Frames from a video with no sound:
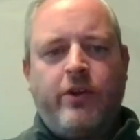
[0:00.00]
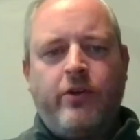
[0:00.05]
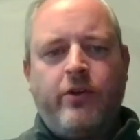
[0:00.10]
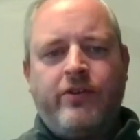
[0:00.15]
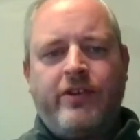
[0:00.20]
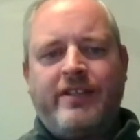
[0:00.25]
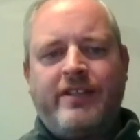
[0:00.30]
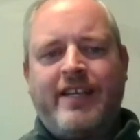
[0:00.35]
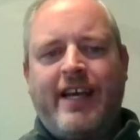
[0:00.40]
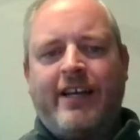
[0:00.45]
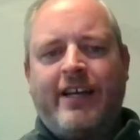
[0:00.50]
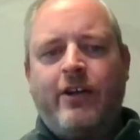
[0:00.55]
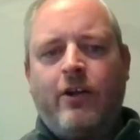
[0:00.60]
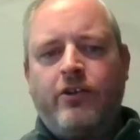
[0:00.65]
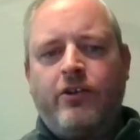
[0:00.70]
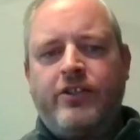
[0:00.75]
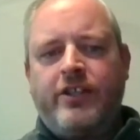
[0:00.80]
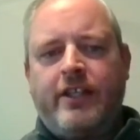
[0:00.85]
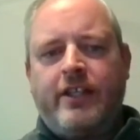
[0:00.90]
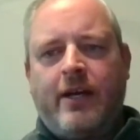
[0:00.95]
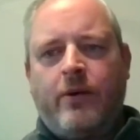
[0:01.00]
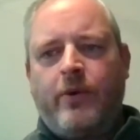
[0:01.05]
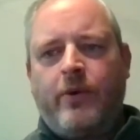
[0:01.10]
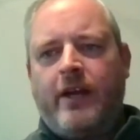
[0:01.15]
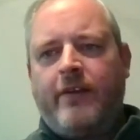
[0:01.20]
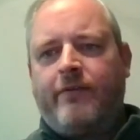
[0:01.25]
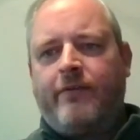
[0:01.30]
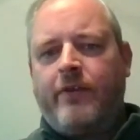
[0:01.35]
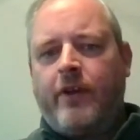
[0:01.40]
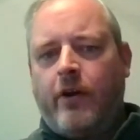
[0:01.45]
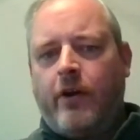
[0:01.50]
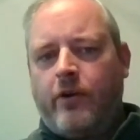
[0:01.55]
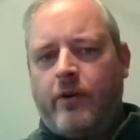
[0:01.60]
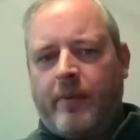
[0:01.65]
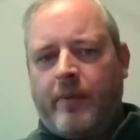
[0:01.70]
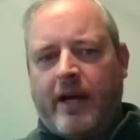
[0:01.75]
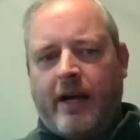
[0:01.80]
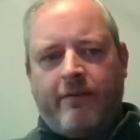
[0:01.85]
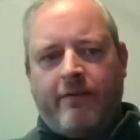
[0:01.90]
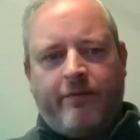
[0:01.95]
We're using technology that we have
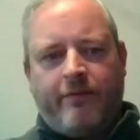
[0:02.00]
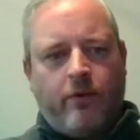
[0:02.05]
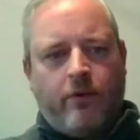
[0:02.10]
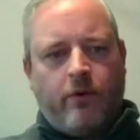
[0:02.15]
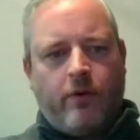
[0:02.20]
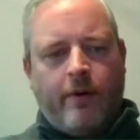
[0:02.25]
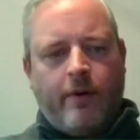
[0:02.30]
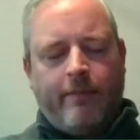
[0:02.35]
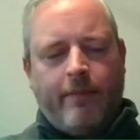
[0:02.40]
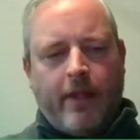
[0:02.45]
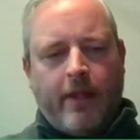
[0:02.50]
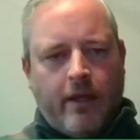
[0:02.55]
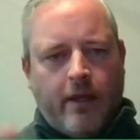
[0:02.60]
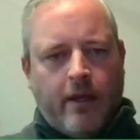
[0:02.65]
known about for,